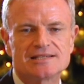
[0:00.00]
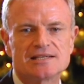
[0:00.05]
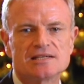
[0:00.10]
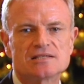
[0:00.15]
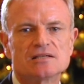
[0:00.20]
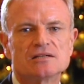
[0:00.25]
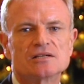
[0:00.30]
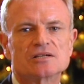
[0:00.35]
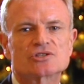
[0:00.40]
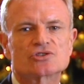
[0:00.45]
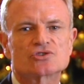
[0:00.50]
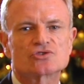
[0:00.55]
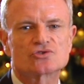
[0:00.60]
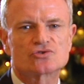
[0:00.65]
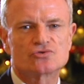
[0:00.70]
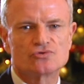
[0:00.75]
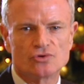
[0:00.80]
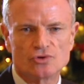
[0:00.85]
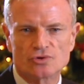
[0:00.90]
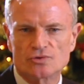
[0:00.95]
It is an
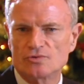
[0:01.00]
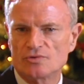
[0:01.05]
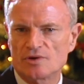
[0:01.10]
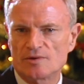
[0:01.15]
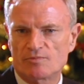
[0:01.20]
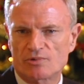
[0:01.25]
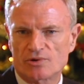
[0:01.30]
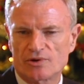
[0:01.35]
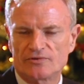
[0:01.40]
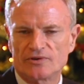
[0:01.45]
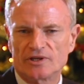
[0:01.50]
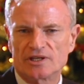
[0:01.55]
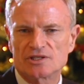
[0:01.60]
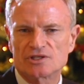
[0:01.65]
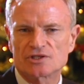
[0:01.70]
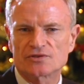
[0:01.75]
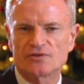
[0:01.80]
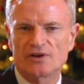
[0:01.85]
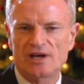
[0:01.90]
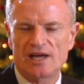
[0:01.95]
extraordinary
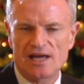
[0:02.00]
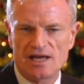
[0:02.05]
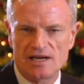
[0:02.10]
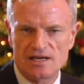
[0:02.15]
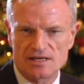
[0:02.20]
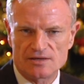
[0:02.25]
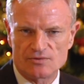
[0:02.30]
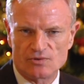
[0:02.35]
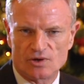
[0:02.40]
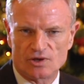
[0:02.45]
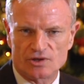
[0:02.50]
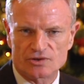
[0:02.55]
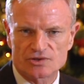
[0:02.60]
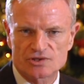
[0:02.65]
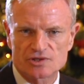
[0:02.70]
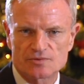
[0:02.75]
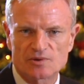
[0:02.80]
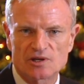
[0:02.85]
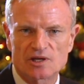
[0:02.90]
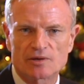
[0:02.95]
privilege for
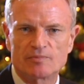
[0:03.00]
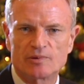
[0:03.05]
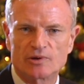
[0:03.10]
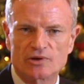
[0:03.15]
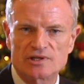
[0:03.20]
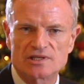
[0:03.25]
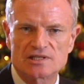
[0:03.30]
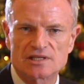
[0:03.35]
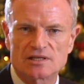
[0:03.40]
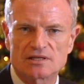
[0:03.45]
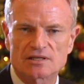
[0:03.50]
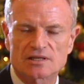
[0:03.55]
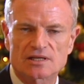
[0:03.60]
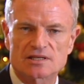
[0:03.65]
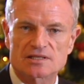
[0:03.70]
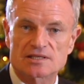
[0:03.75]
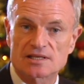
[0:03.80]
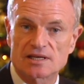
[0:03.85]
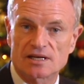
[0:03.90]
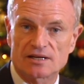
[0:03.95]
anyone to be appointed
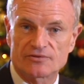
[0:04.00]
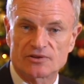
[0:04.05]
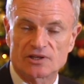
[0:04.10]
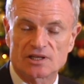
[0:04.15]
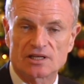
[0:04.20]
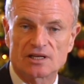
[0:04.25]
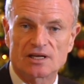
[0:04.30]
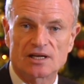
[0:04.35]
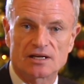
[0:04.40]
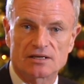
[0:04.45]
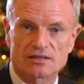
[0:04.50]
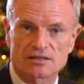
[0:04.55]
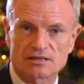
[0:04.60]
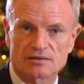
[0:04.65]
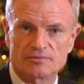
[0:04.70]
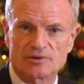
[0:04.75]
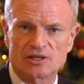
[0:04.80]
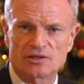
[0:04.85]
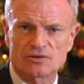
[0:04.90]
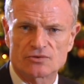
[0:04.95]
as Governor and
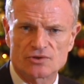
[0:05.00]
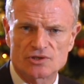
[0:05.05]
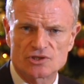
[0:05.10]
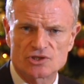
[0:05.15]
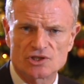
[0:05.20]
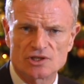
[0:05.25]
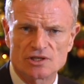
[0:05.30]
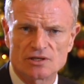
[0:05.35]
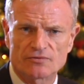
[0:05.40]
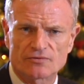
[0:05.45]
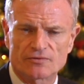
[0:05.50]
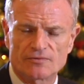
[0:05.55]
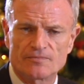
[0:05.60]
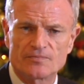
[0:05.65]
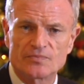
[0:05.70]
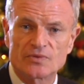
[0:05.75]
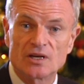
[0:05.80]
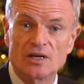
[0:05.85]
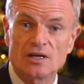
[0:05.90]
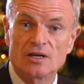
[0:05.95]
Commander-in-Chief,
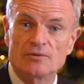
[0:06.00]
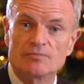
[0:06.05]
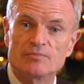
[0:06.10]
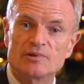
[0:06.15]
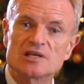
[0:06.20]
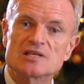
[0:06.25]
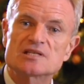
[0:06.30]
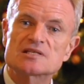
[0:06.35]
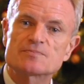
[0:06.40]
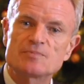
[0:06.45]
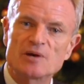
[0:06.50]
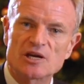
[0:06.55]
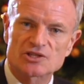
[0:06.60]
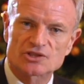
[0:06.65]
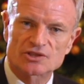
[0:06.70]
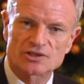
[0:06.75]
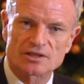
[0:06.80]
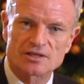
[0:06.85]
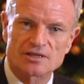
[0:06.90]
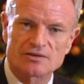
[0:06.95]
but
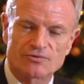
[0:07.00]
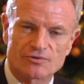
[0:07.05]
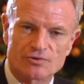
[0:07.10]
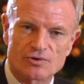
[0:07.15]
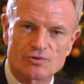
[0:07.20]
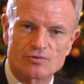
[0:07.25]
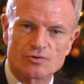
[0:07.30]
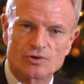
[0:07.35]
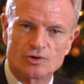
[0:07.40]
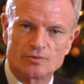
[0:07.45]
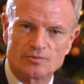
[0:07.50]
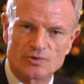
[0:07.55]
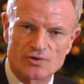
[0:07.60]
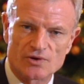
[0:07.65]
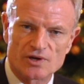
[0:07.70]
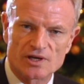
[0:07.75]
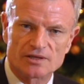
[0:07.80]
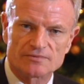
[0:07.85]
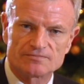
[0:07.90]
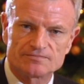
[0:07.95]
especially for a Royal
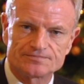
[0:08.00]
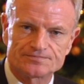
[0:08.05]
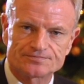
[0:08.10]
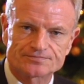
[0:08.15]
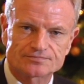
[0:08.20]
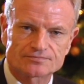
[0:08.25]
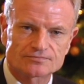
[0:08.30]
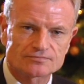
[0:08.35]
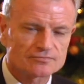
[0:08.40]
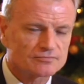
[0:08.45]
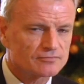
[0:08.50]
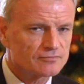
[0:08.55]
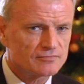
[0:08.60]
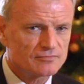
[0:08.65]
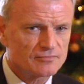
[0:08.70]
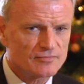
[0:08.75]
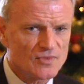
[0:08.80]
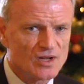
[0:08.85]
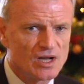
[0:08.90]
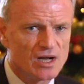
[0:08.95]
Marine.
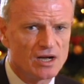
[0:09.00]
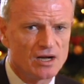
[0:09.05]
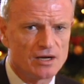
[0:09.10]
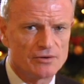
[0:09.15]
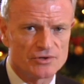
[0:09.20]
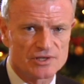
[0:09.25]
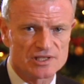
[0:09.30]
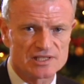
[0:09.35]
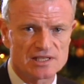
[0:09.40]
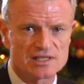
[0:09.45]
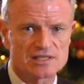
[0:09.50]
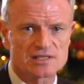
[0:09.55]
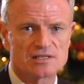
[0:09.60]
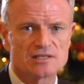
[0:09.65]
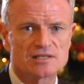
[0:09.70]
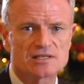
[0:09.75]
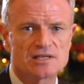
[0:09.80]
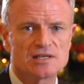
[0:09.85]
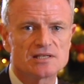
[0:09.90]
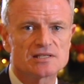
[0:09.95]
Our
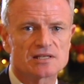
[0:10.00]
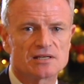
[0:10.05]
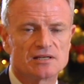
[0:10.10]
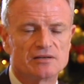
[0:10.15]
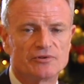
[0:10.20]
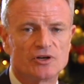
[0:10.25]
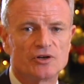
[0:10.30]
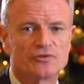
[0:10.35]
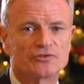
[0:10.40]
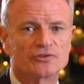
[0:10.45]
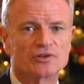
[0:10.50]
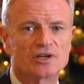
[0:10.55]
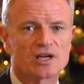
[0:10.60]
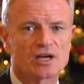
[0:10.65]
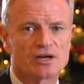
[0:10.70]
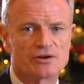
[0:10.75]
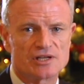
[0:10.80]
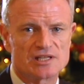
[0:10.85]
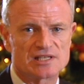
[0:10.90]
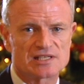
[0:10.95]
existences have often
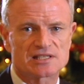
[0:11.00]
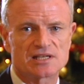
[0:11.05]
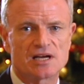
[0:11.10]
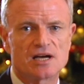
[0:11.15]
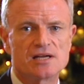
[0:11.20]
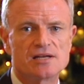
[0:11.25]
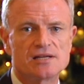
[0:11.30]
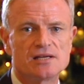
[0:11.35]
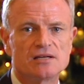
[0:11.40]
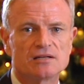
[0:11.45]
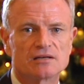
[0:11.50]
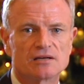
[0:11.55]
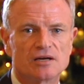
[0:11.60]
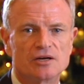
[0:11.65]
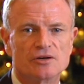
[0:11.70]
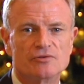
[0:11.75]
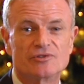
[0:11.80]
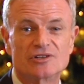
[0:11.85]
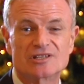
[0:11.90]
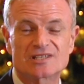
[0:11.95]
coincided
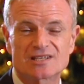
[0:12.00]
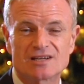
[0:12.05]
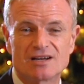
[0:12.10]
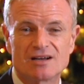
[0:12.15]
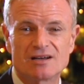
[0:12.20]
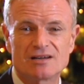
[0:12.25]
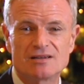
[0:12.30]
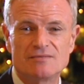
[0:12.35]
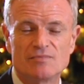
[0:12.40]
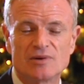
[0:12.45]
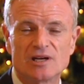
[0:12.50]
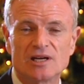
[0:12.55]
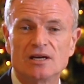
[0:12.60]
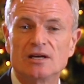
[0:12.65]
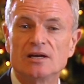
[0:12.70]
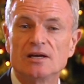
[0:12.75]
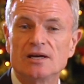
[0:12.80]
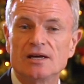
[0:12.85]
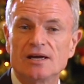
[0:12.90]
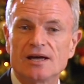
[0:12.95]
over time,
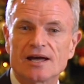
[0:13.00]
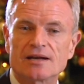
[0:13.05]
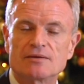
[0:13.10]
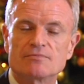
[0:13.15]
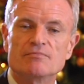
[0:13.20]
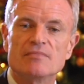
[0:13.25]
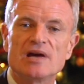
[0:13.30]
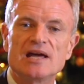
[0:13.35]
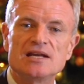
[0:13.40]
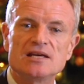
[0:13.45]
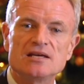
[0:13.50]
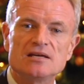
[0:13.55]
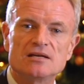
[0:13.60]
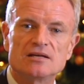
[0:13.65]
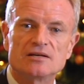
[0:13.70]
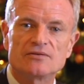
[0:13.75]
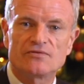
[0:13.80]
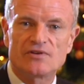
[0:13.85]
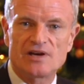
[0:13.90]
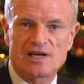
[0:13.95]
and
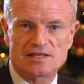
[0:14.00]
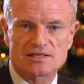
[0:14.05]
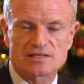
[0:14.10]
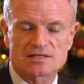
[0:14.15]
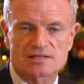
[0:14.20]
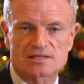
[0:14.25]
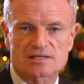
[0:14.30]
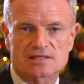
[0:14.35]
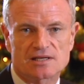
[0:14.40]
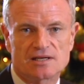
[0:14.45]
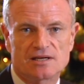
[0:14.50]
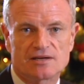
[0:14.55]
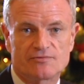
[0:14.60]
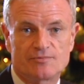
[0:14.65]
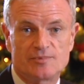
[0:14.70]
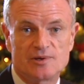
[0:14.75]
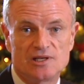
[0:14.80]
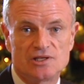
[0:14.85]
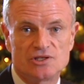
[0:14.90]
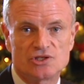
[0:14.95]
many events
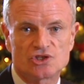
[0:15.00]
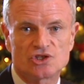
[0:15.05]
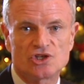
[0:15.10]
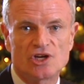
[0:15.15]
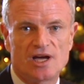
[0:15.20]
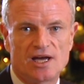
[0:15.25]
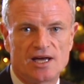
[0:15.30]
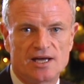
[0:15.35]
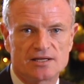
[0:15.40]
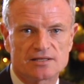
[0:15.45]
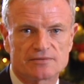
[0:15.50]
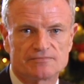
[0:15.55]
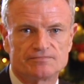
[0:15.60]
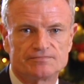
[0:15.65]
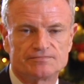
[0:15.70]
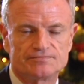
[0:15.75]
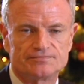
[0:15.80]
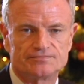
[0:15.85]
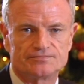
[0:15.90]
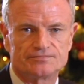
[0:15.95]
have been shared.